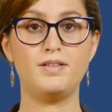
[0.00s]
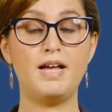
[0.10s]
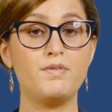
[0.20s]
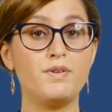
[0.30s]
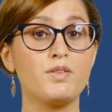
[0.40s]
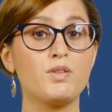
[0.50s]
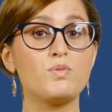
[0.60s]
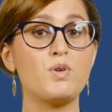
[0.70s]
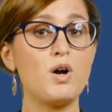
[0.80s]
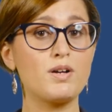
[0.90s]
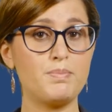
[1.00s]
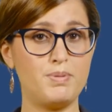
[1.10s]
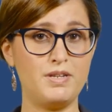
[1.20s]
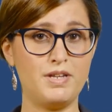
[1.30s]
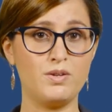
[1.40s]
Having the wrong
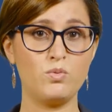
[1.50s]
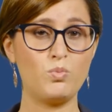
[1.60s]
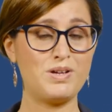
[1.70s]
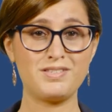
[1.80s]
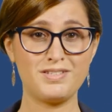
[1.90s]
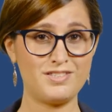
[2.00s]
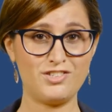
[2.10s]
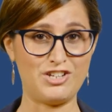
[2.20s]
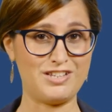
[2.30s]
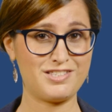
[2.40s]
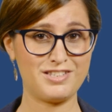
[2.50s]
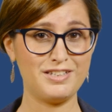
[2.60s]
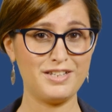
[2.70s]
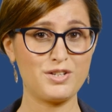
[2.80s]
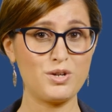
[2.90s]
opinion wasn't just
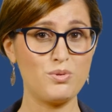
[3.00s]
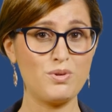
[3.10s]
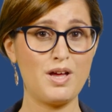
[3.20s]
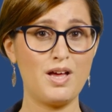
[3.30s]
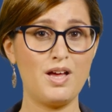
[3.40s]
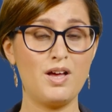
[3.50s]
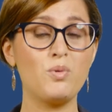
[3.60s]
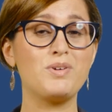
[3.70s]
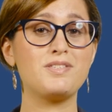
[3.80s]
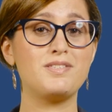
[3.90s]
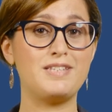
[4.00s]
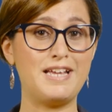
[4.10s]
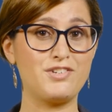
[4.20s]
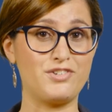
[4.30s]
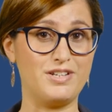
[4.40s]
illegal, it was
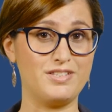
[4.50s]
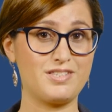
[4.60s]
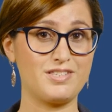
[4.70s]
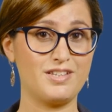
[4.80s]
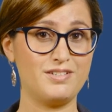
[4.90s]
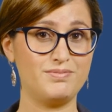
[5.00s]
dangerous.